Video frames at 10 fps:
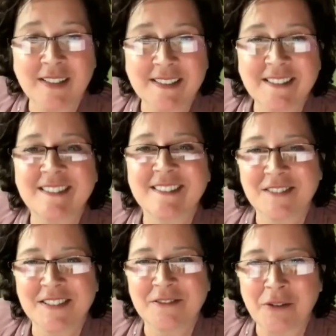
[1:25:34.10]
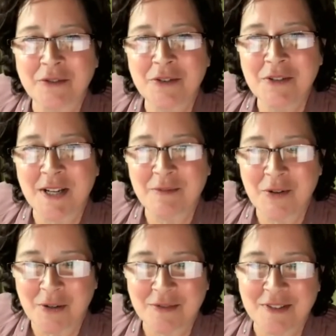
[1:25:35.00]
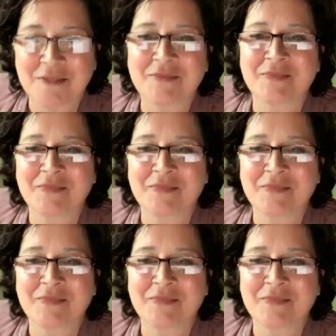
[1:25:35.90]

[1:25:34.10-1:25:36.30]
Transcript: Ellen. We have to do that more often.